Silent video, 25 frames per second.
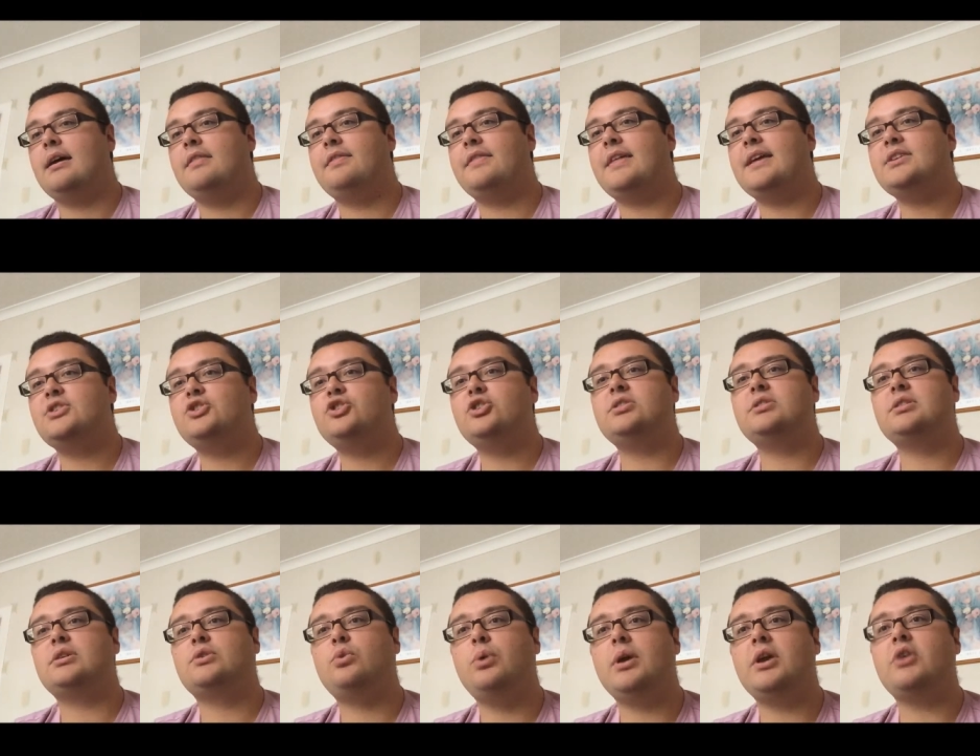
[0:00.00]
that's just
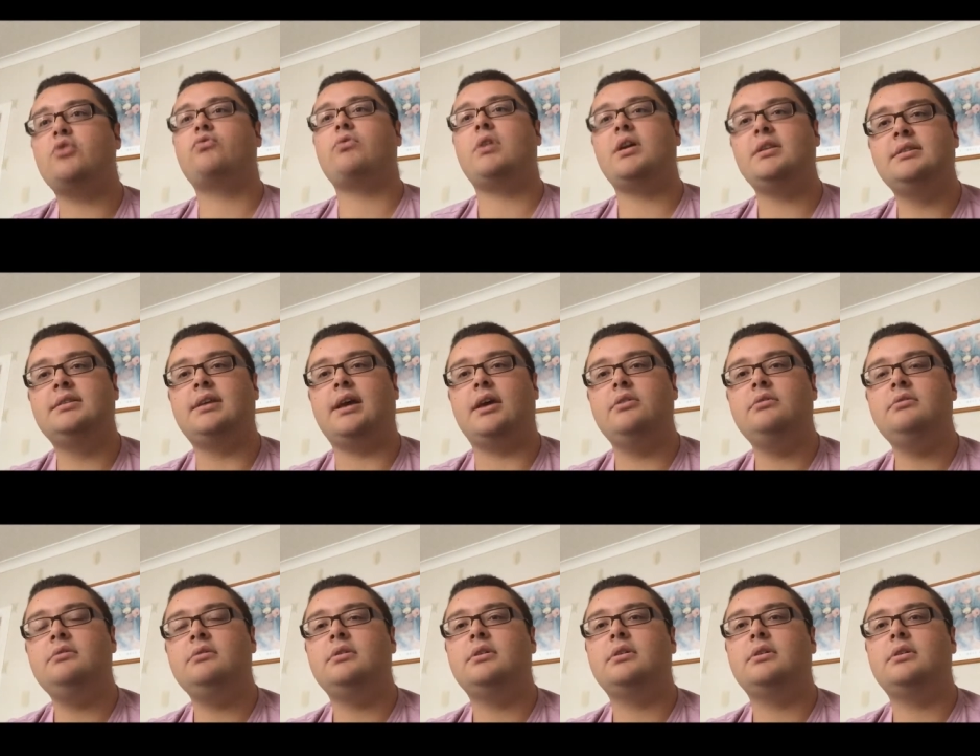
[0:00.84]
a quick
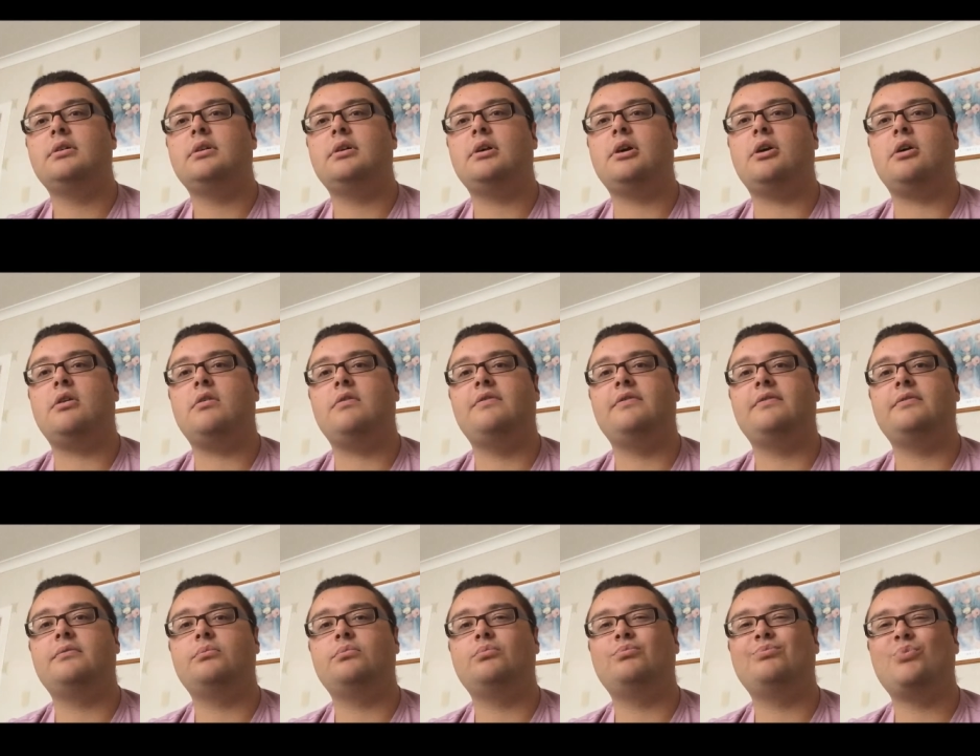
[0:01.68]
rundown of
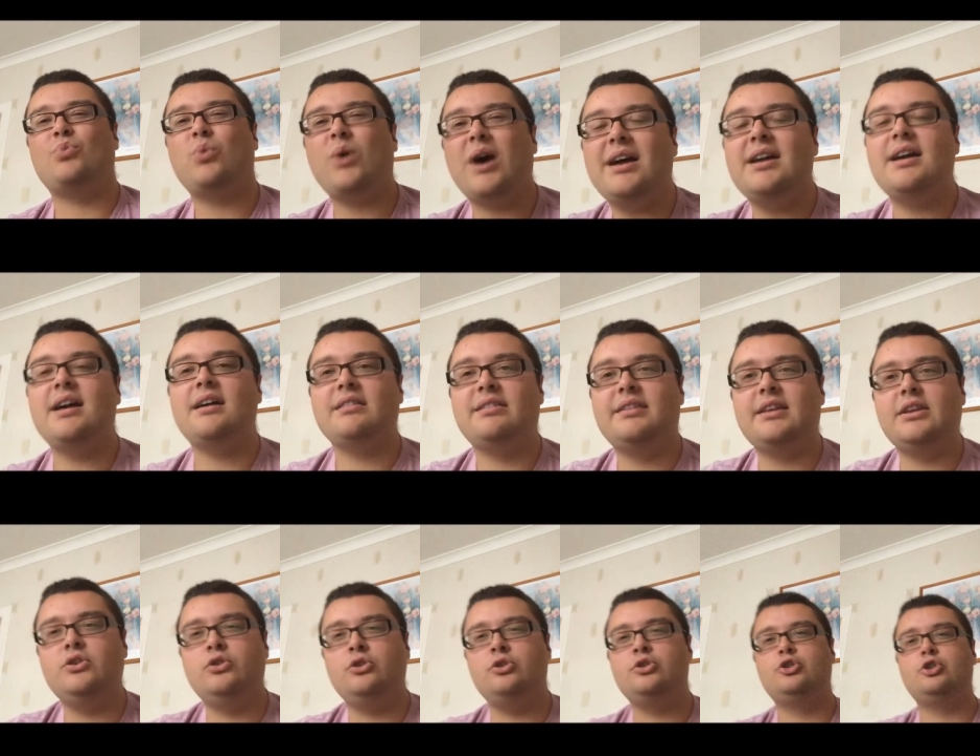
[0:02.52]
why I
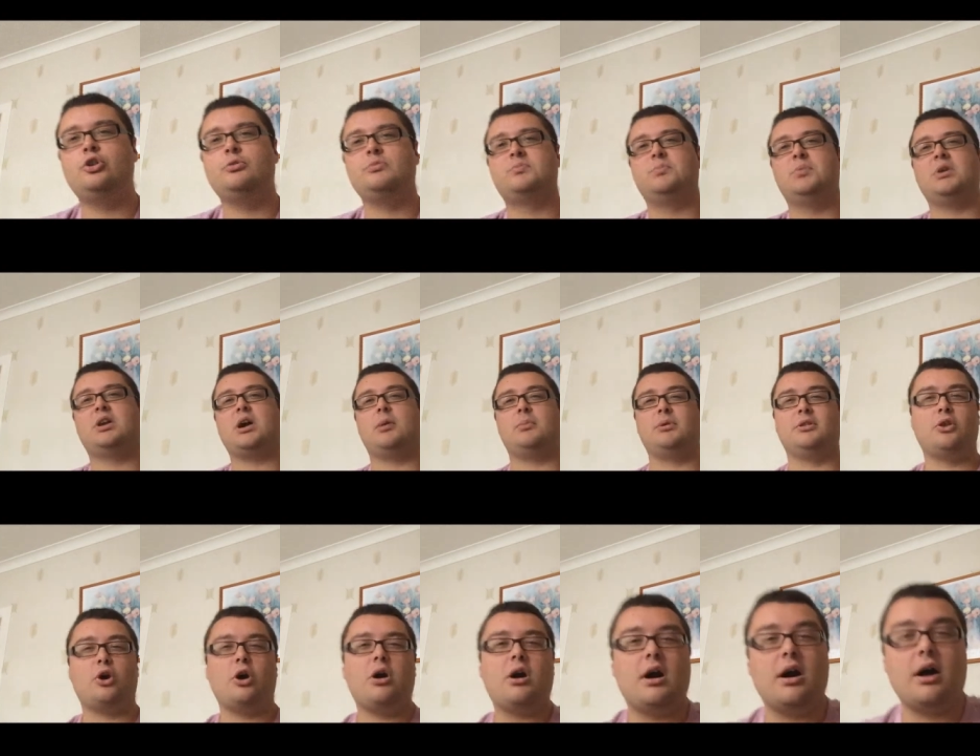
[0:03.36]
think YouTube's become a
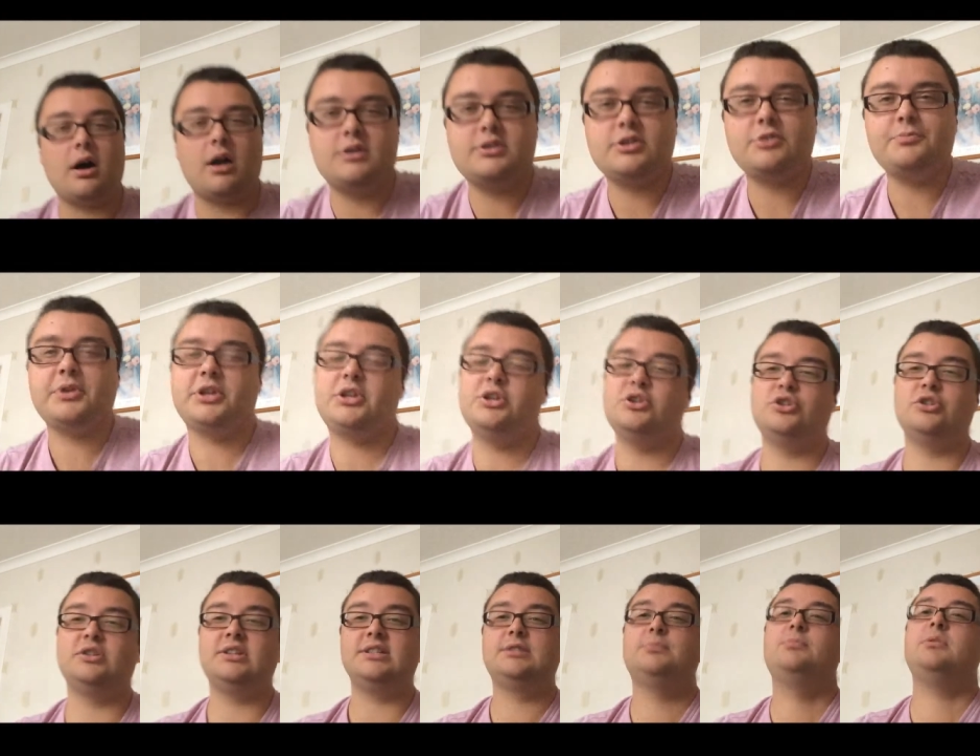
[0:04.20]
lot harder, because
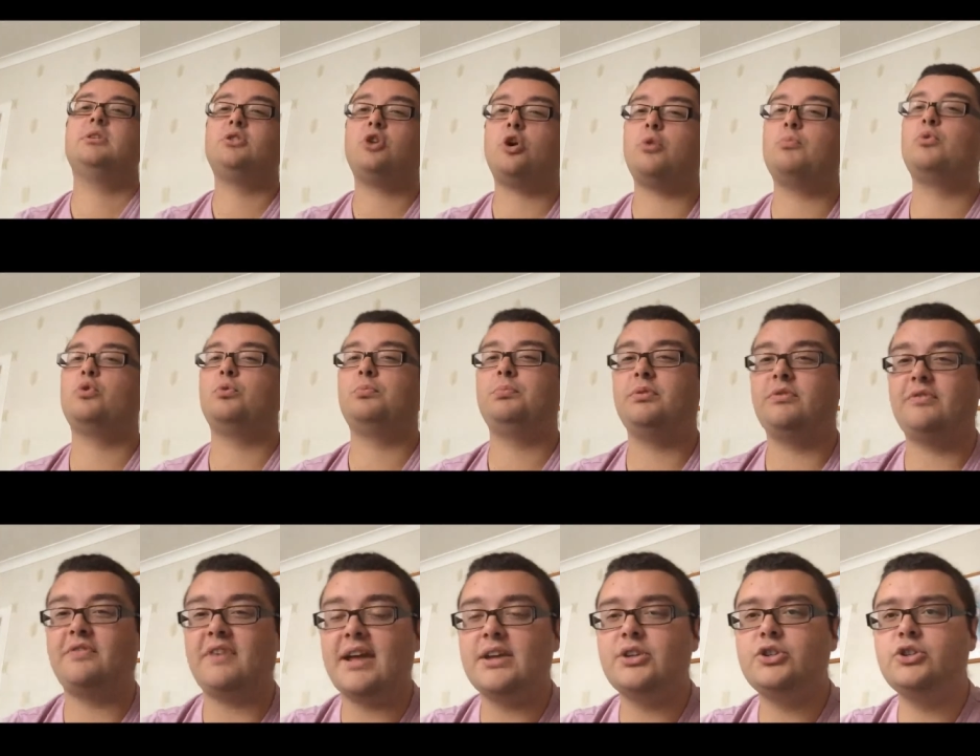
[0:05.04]
you need to be a lot more
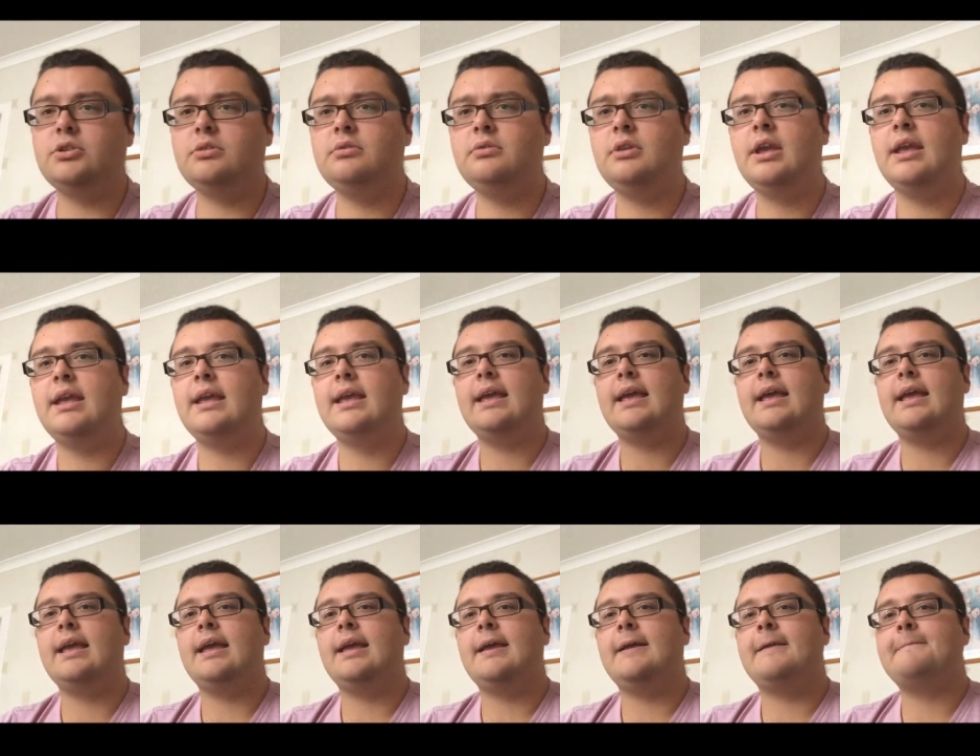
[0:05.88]
professional.
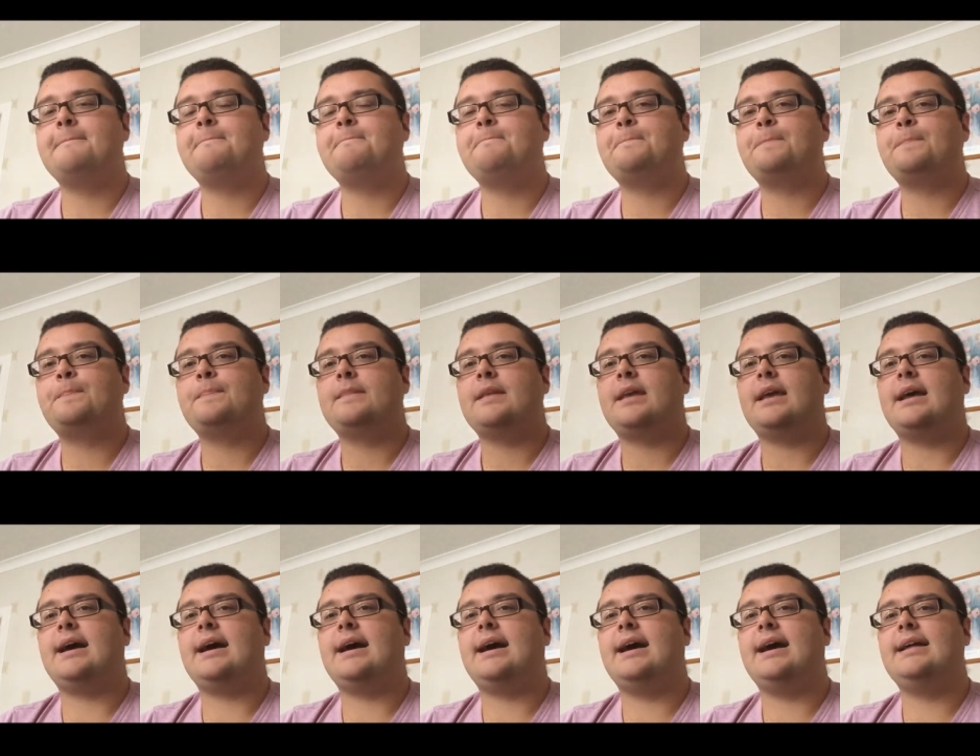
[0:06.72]

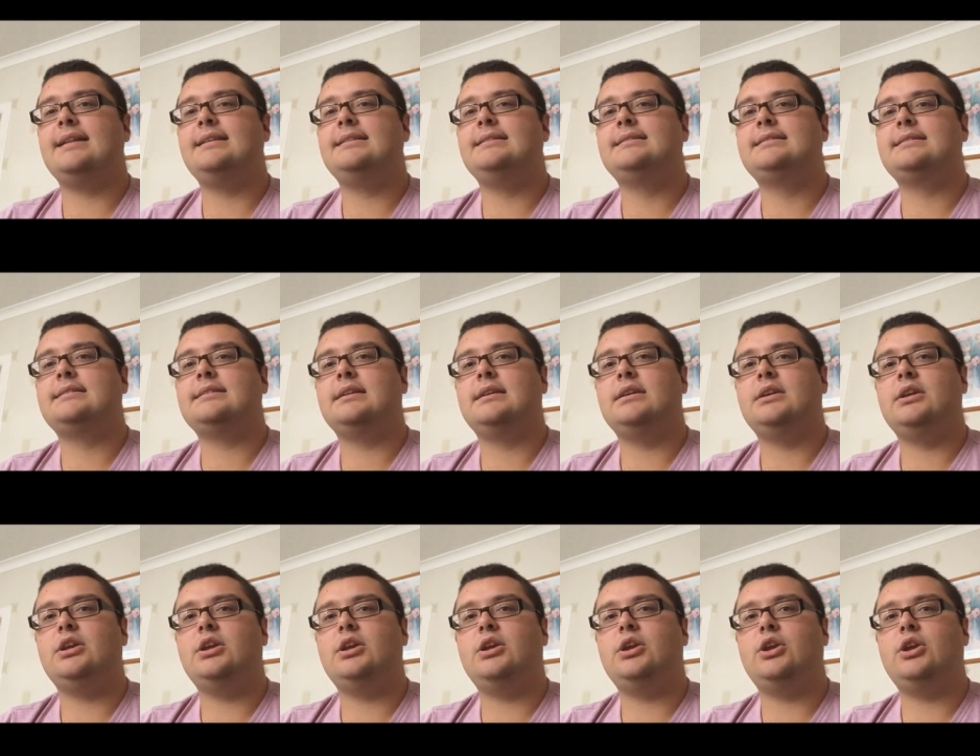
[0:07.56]
And
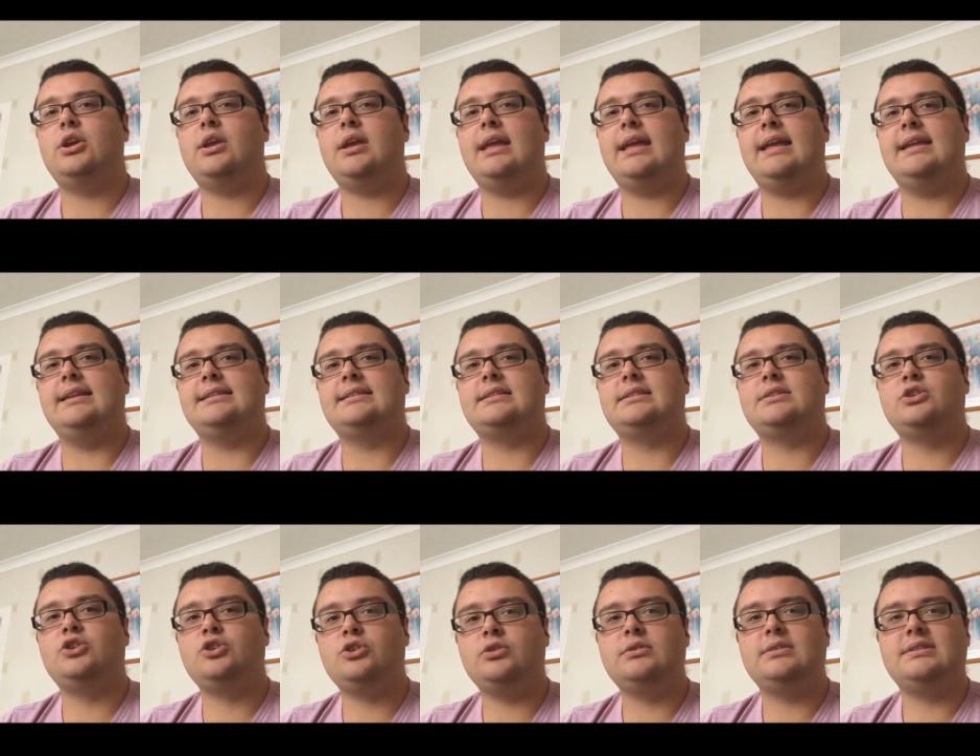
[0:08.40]
it's
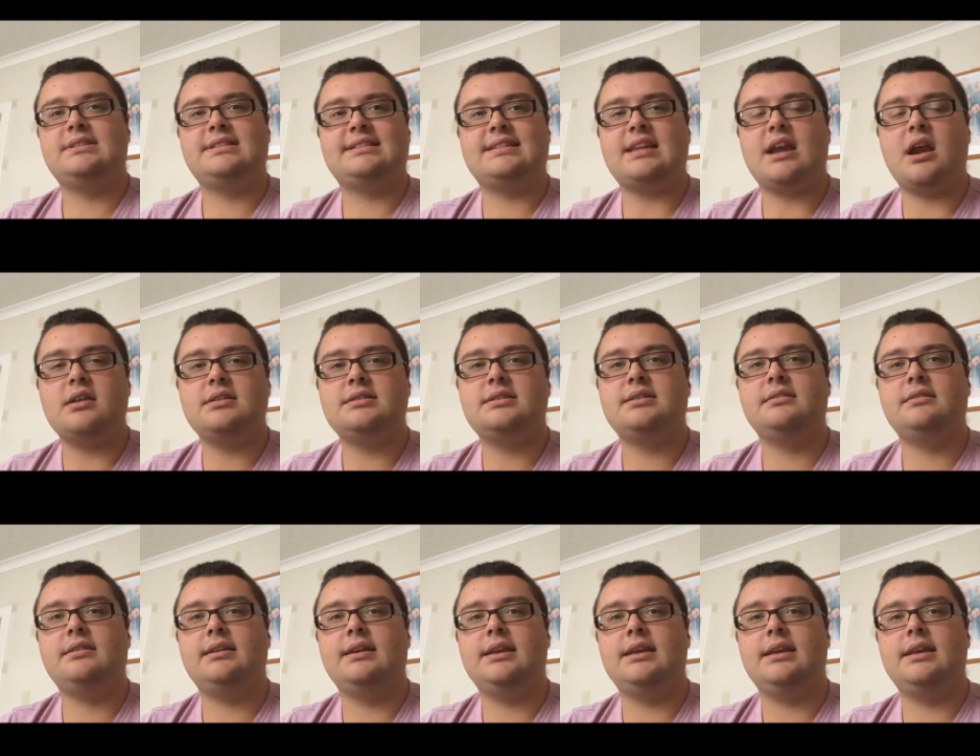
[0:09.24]

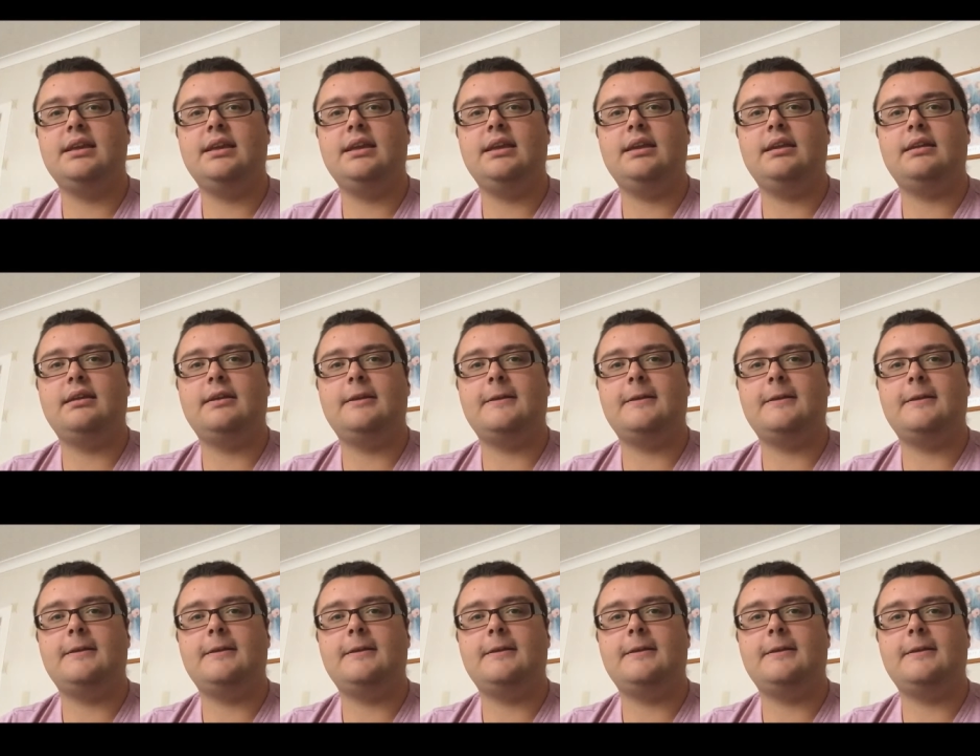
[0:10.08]
certainly